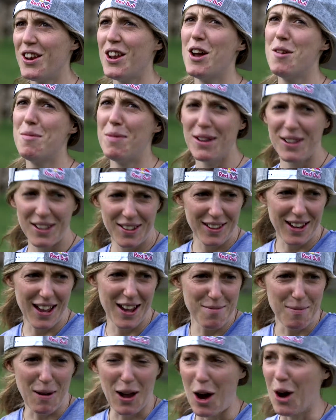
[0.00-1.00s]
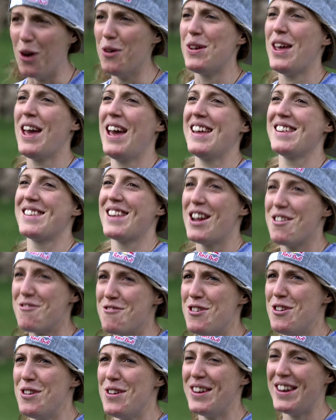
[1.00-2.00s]
no, but like my whole year is like
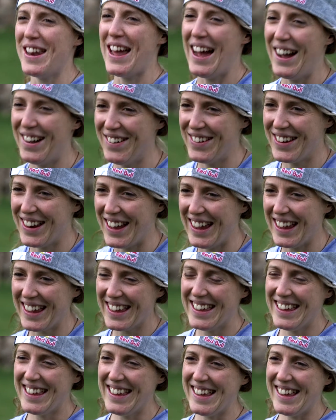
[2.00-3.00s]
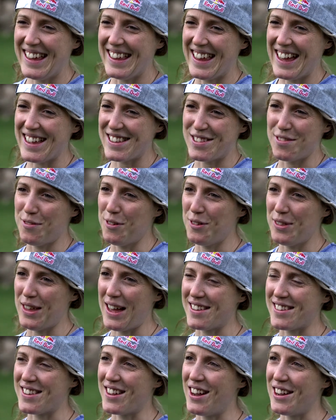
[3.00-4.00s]
ruined now, and that's
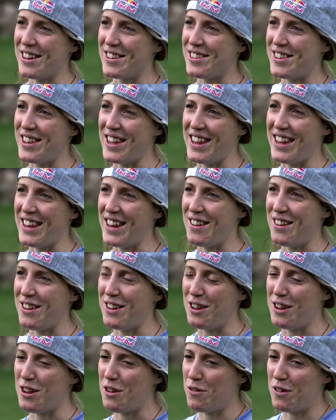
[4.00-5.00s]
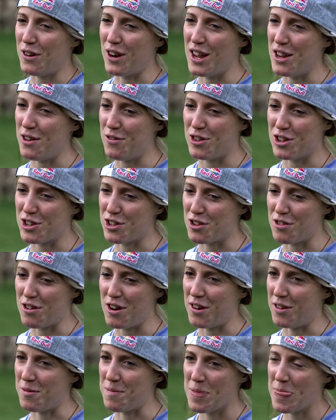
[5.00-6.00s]
the hardest thing. You know, you feel like you've just
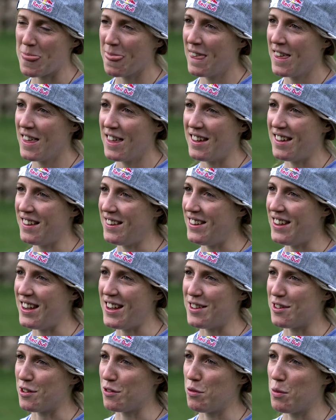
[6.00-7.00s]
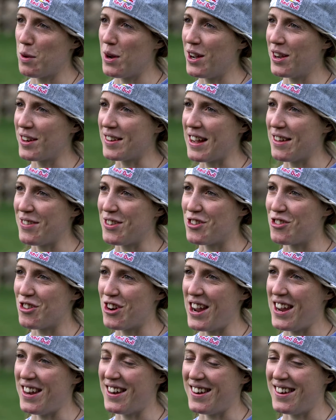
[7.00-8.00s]
thrown years of work down the
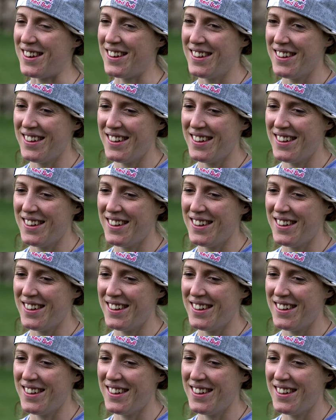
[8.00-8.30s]
drain,